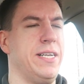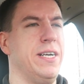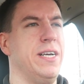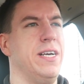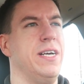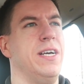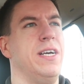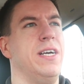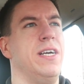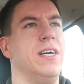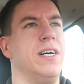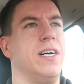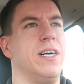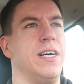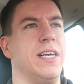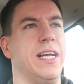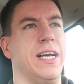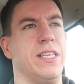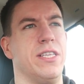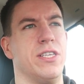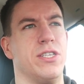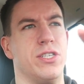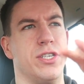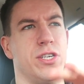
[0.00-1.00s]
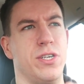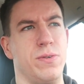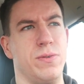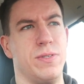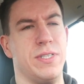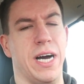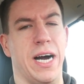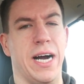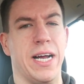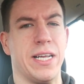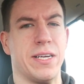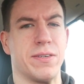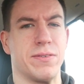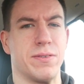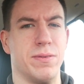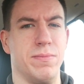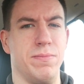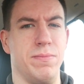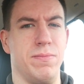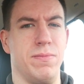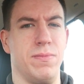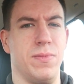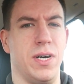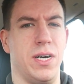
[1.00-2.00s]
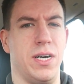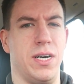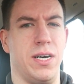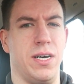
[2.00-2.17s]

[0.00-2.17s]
It had the two dining room